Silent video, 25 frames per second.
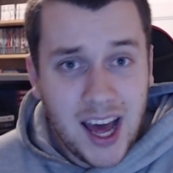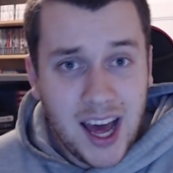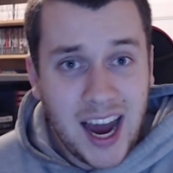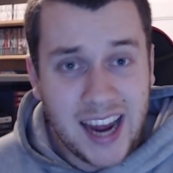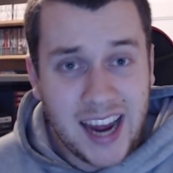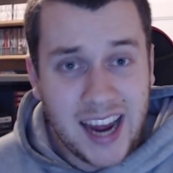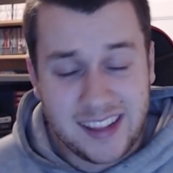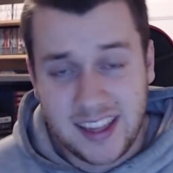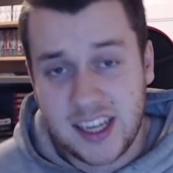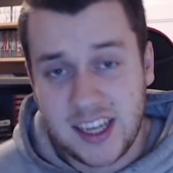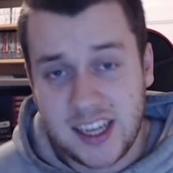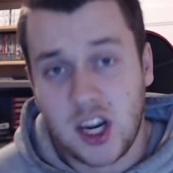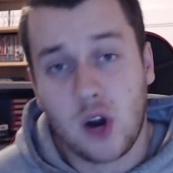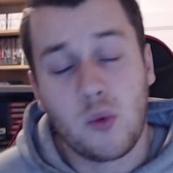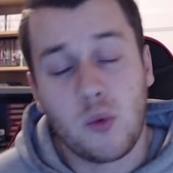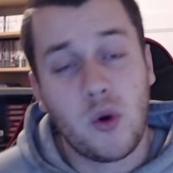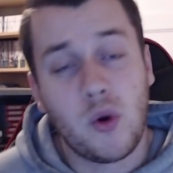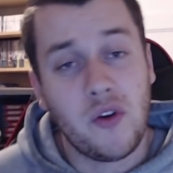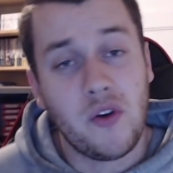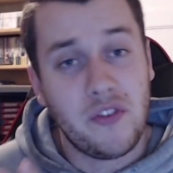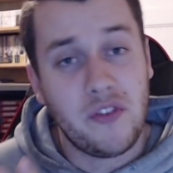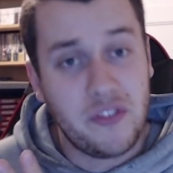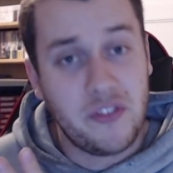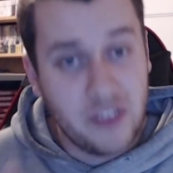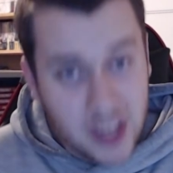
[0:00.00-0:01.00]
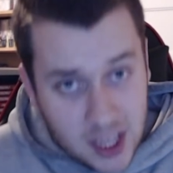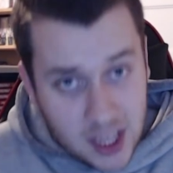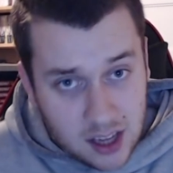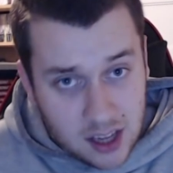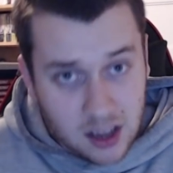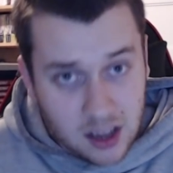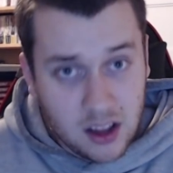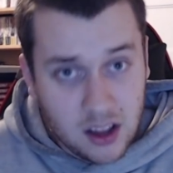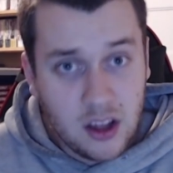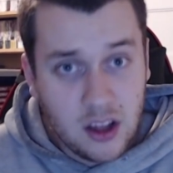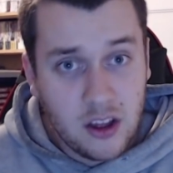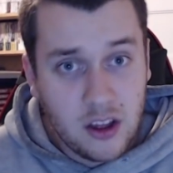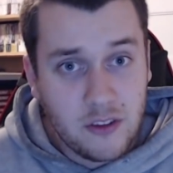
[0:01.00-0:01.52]
I think a
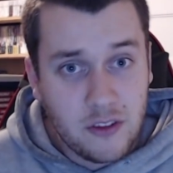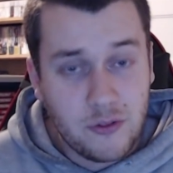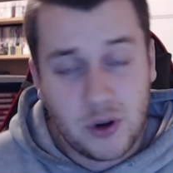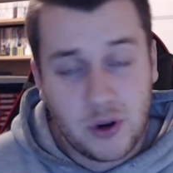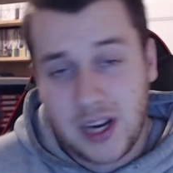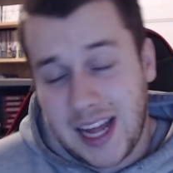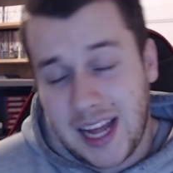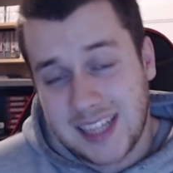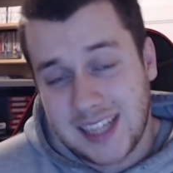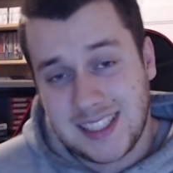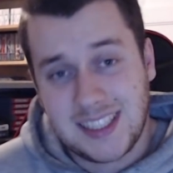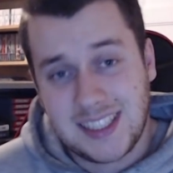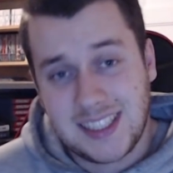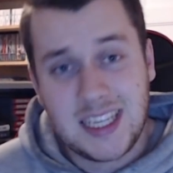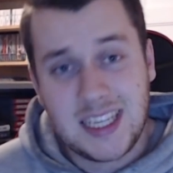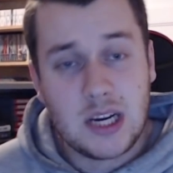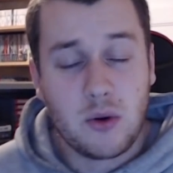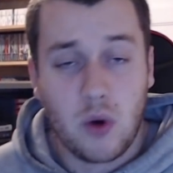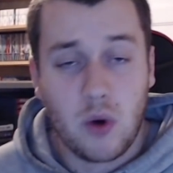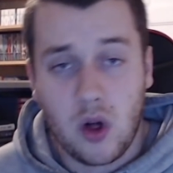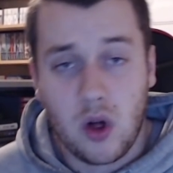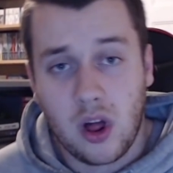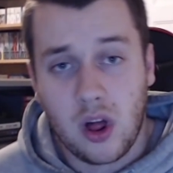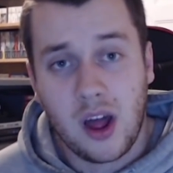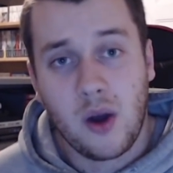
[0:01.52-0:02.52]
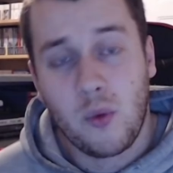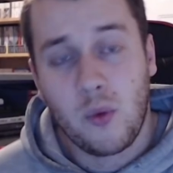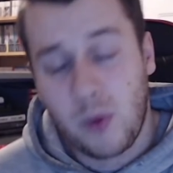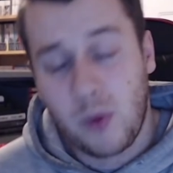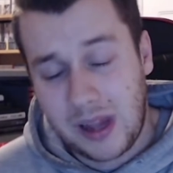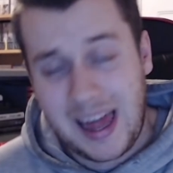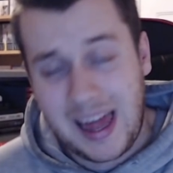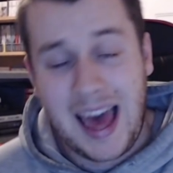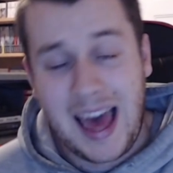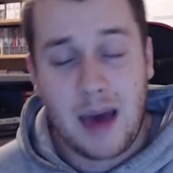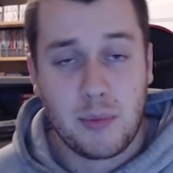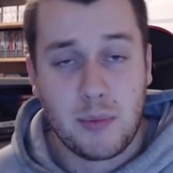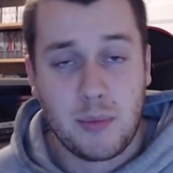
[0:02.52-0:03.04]
reveal for that sequel
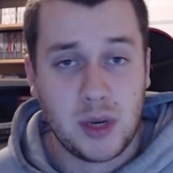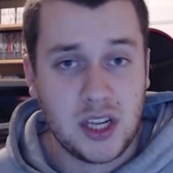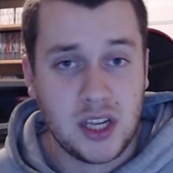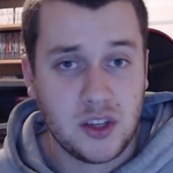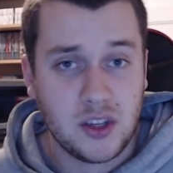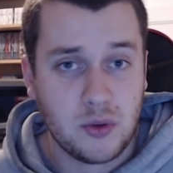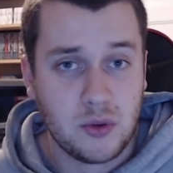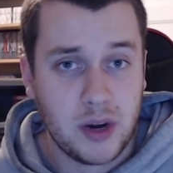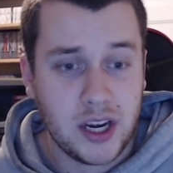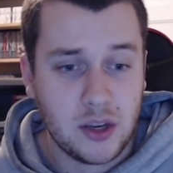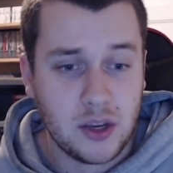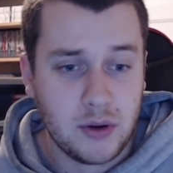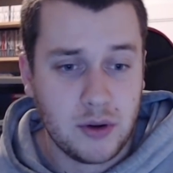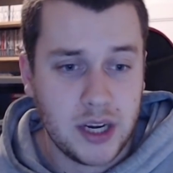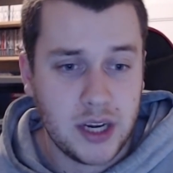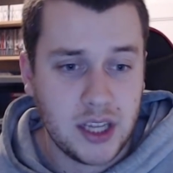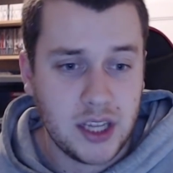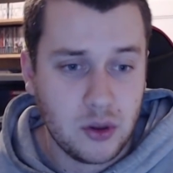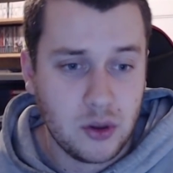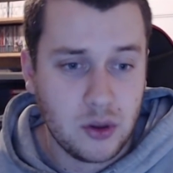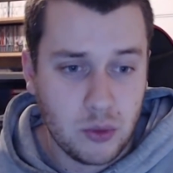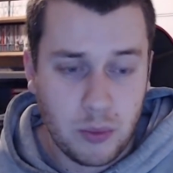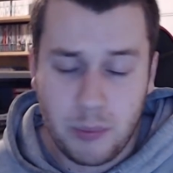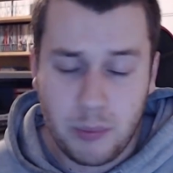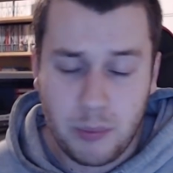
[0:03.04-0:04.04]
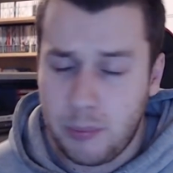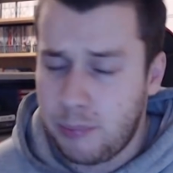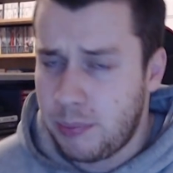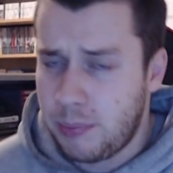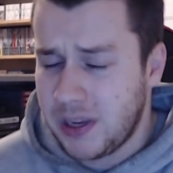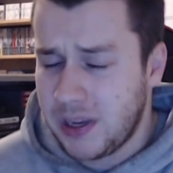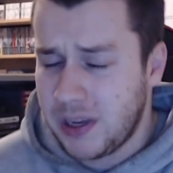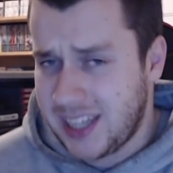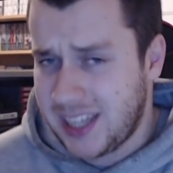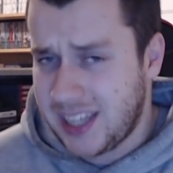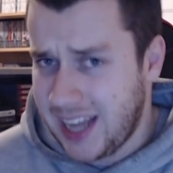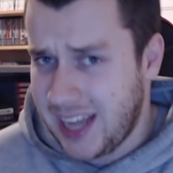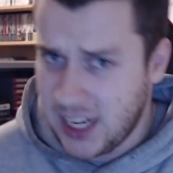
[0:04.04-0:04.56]
will happen in 2022,
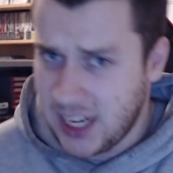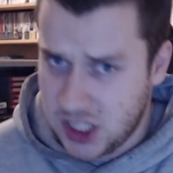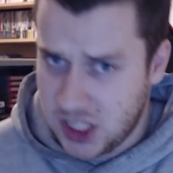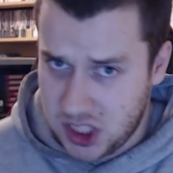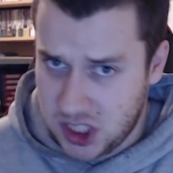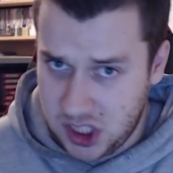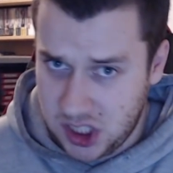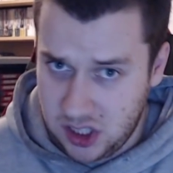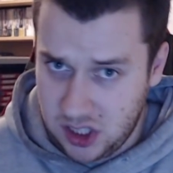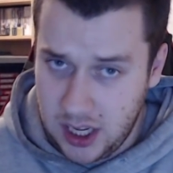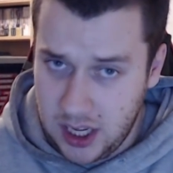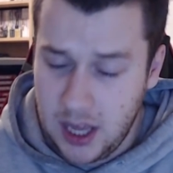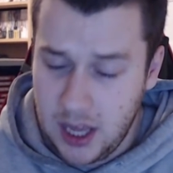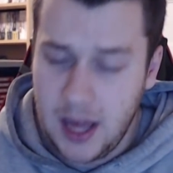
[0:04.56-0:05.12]
potentially,